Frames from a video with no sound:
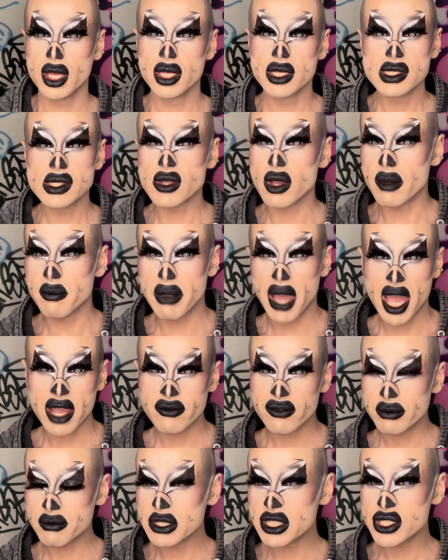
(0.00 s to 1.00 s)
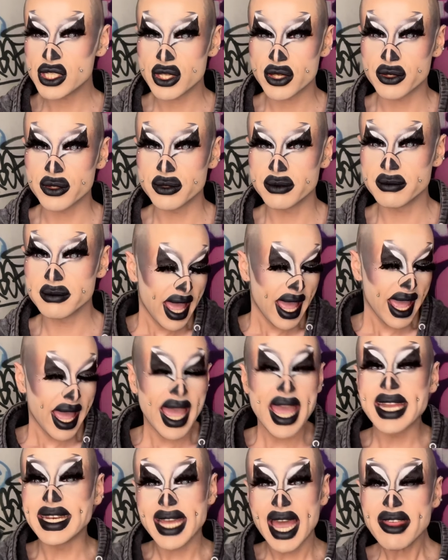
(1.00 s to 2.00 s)
So I'm back from the shoot.
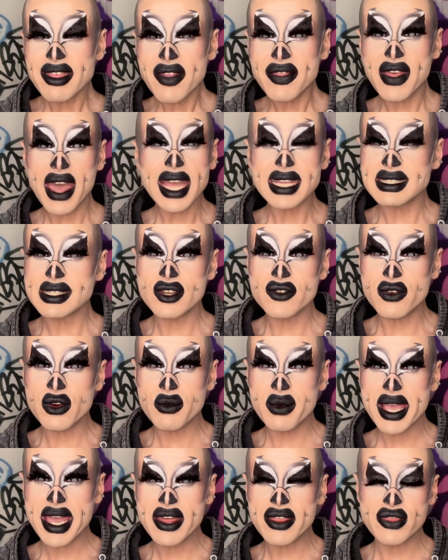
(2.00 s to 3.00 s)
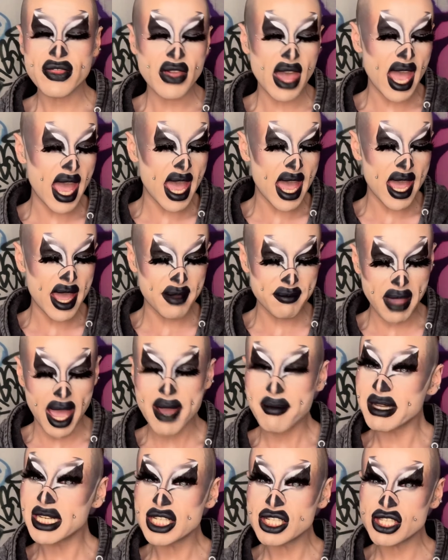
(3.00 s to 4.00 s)
And now that that's over with, I'm
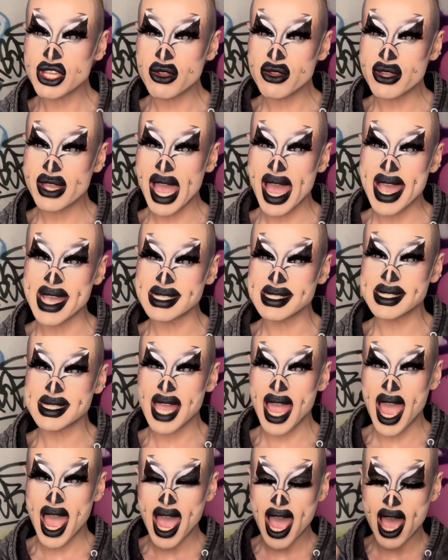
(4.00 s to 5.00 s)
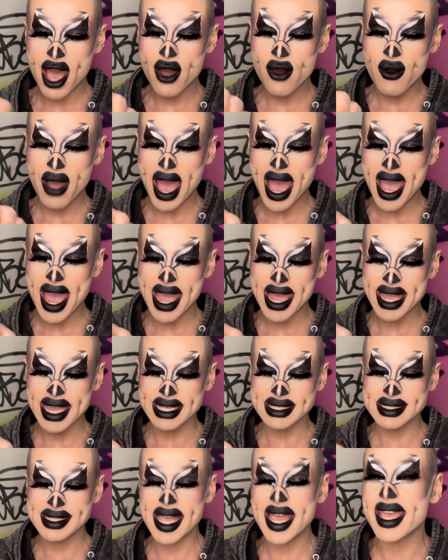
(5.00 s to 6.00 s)
going to show you guys how
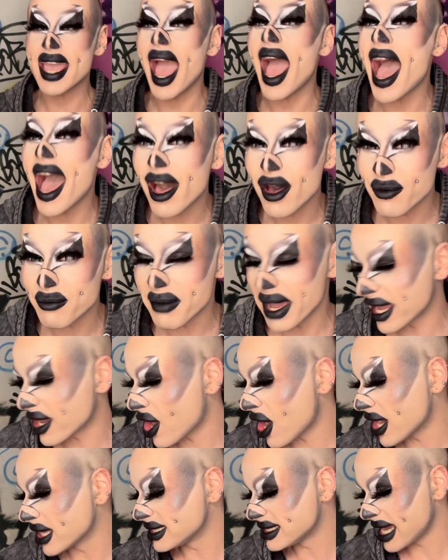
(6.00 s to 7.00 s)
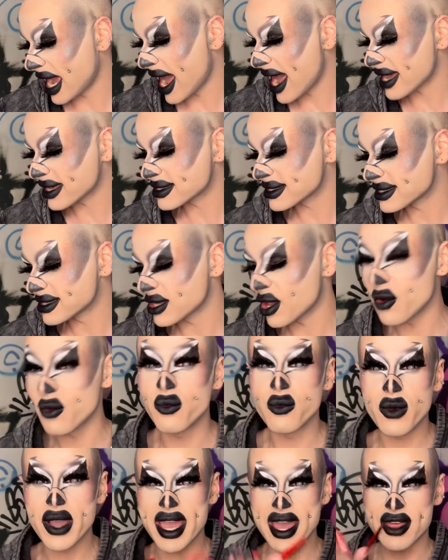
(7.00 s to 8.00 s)
I take out my contacts
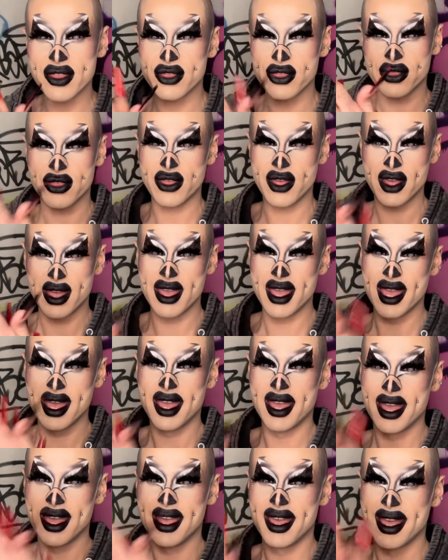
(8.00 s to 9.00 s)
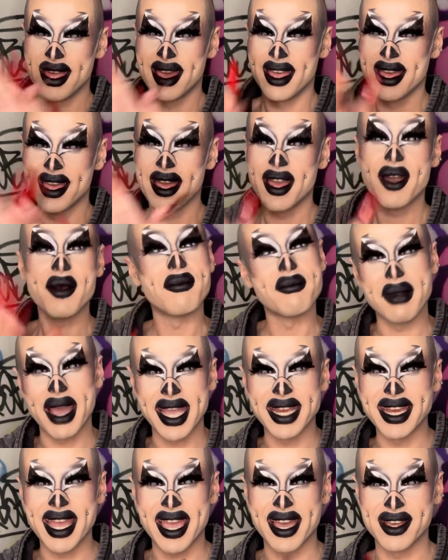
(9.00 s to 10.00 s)
with my
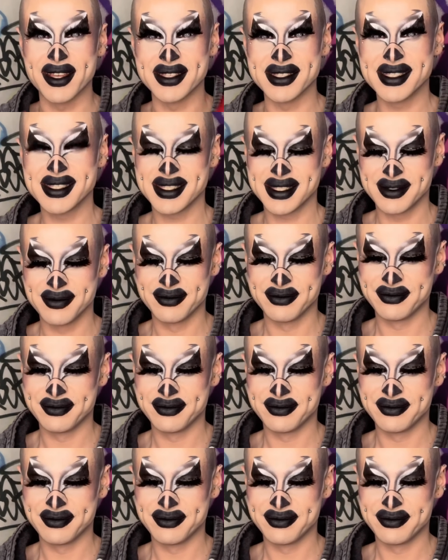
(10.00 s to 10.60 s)
nails.